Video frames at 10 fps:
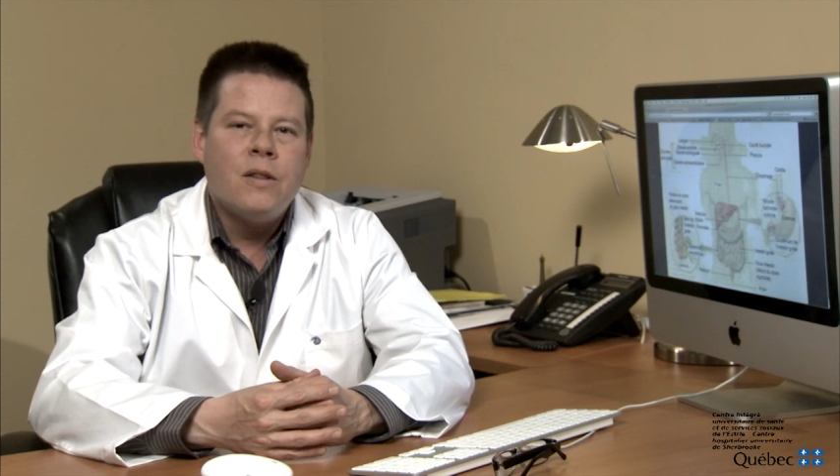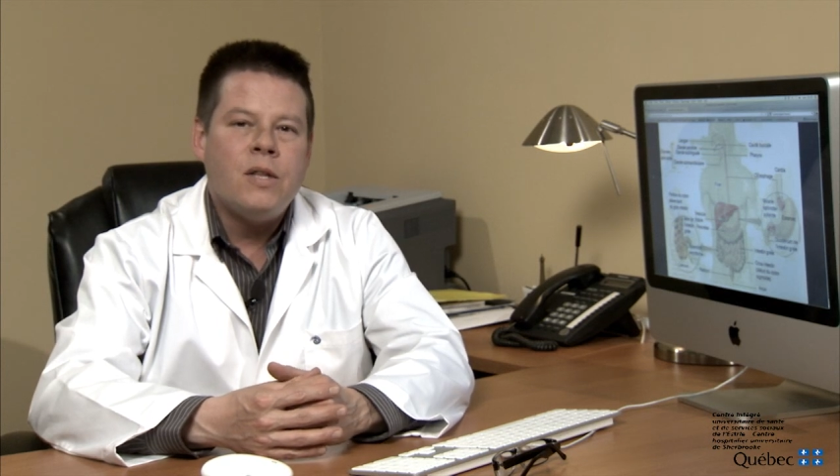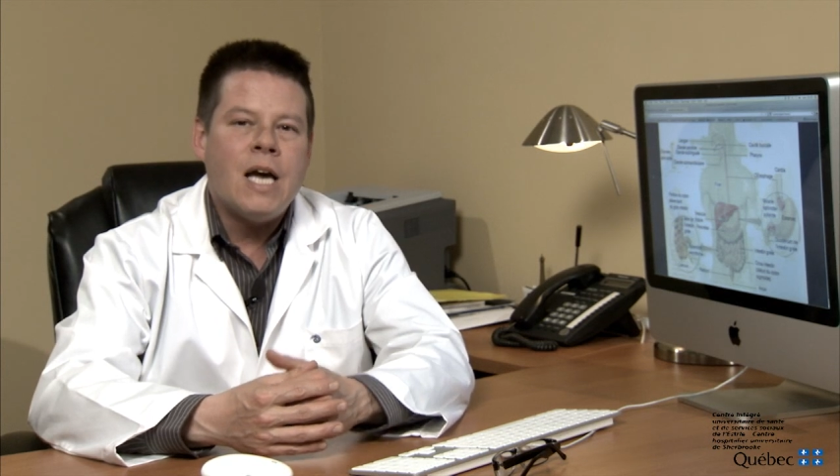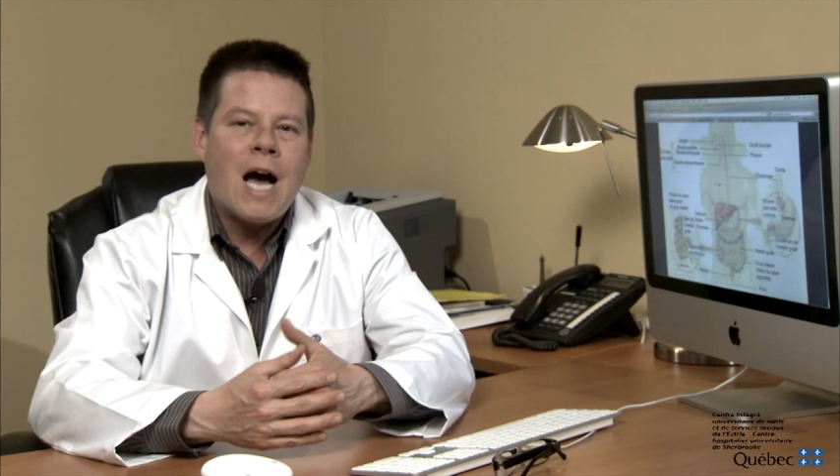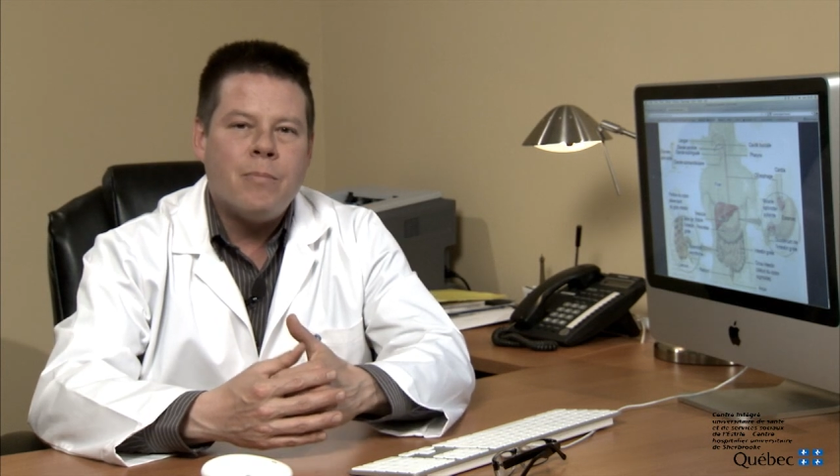
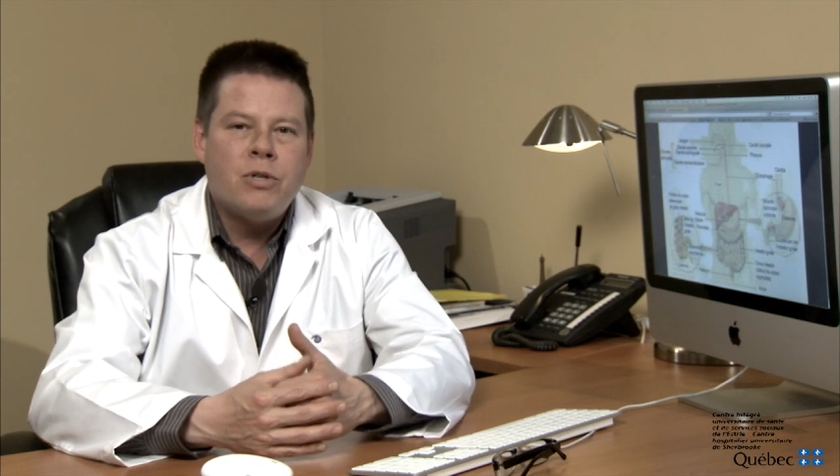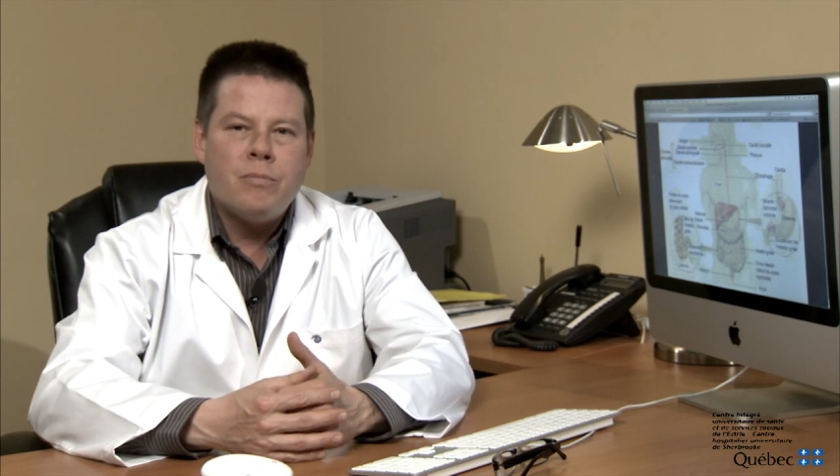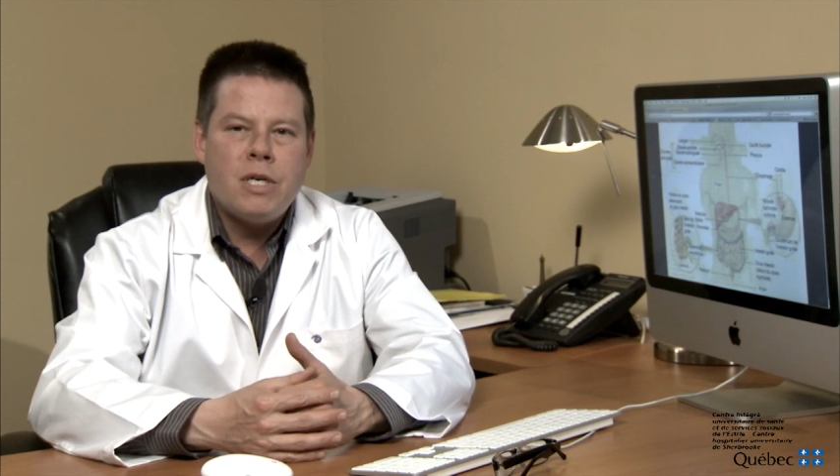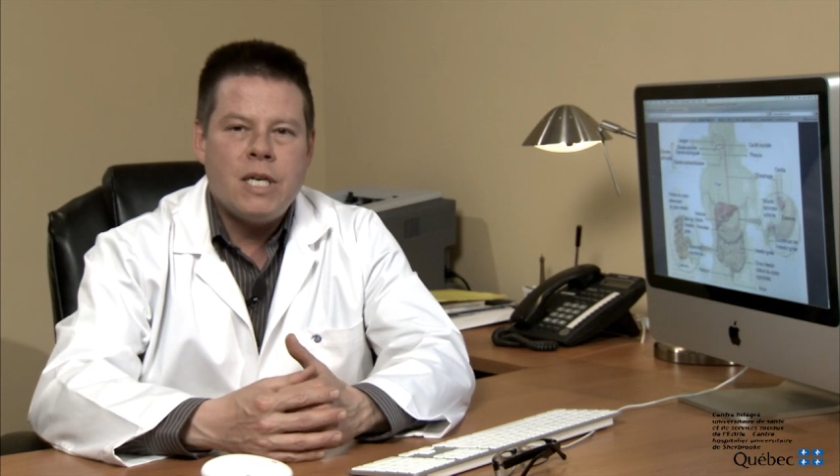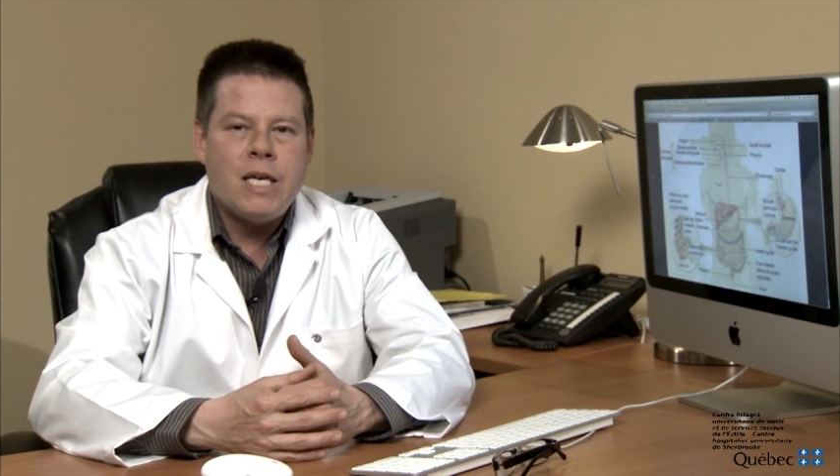The
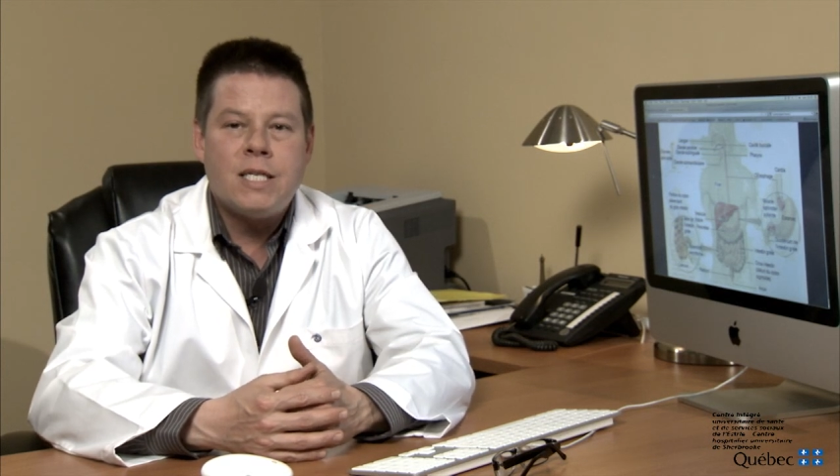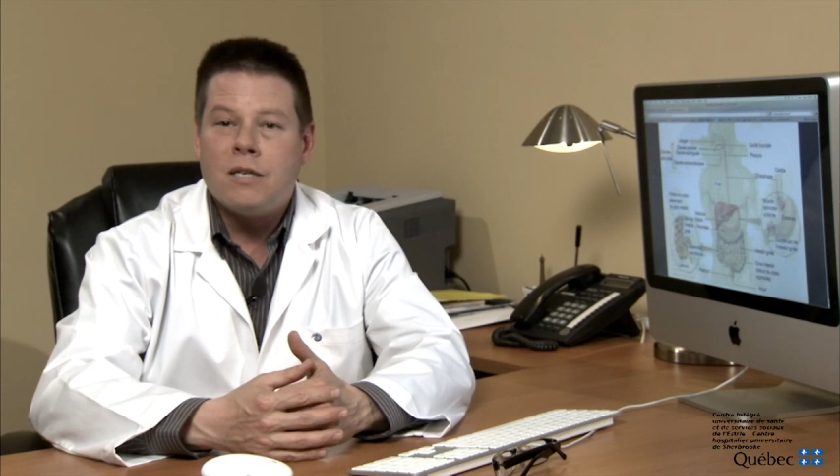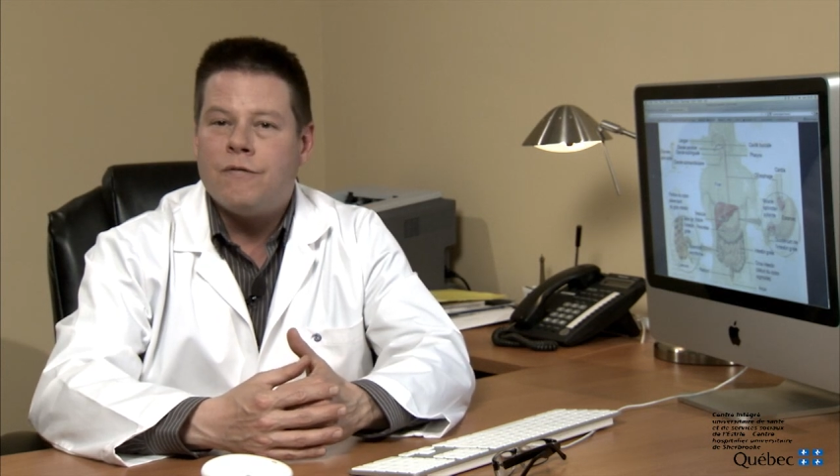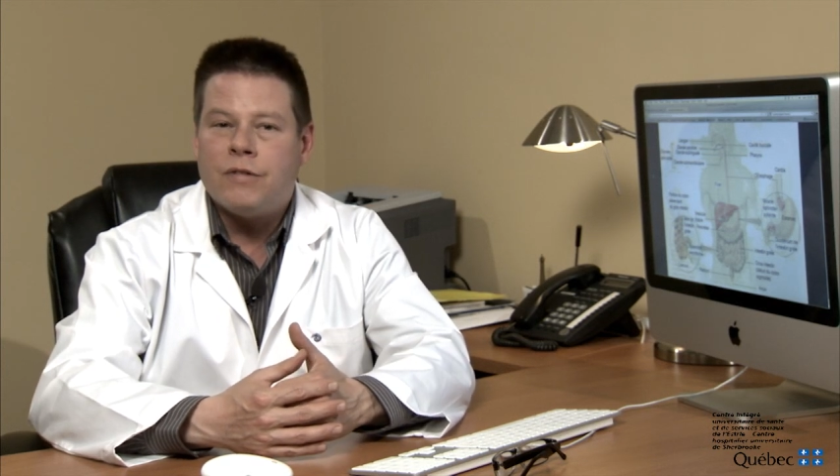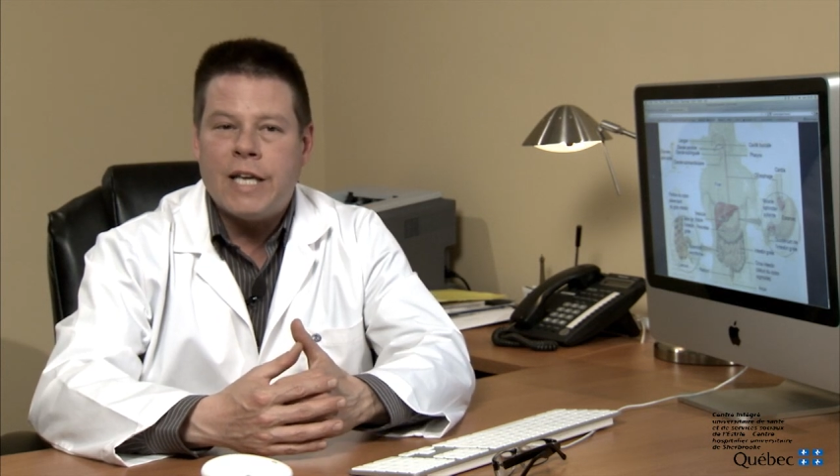abdomen is
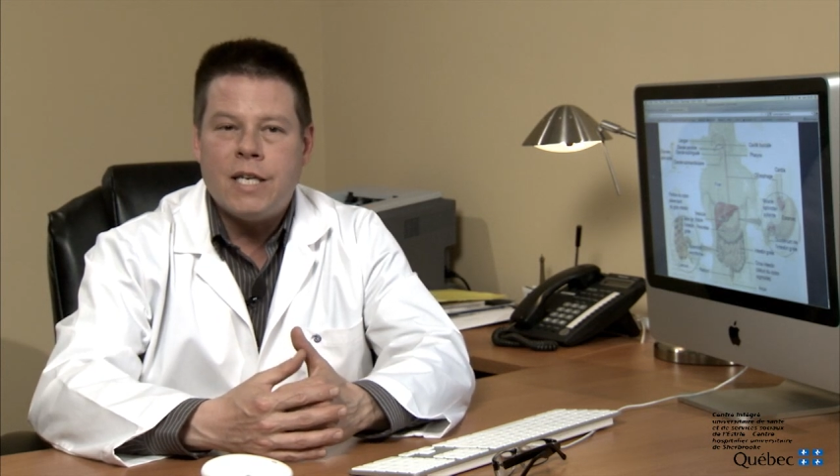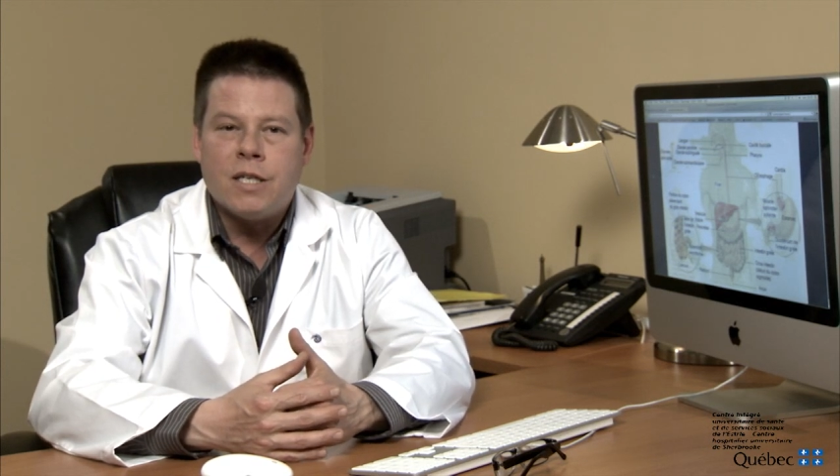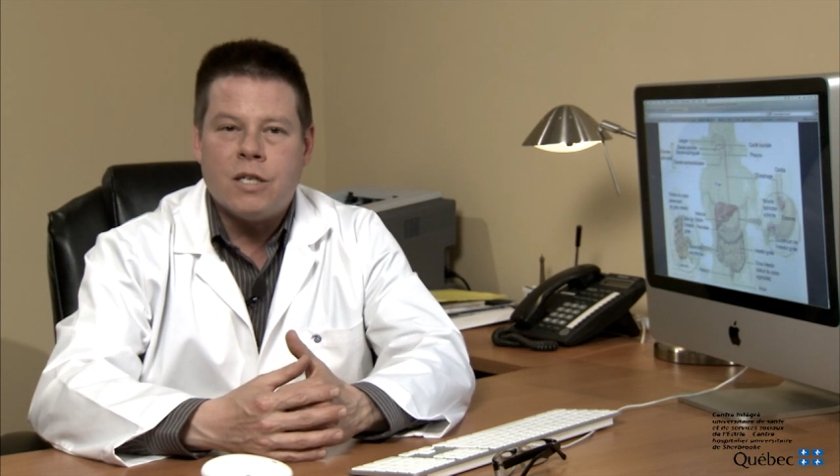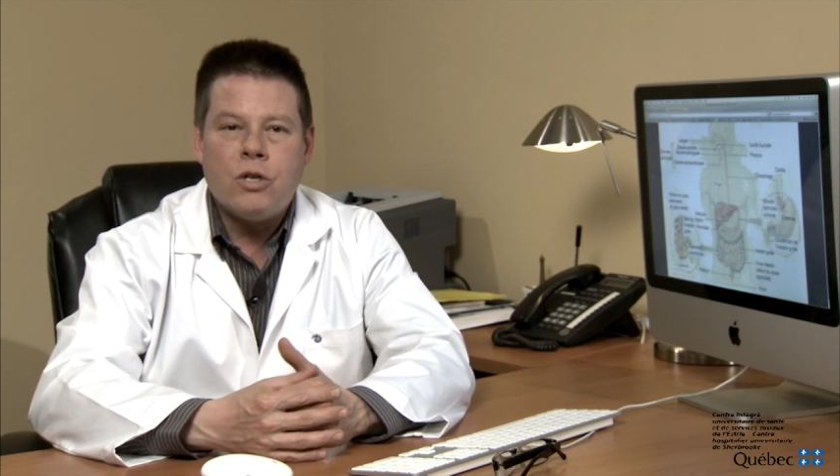inflated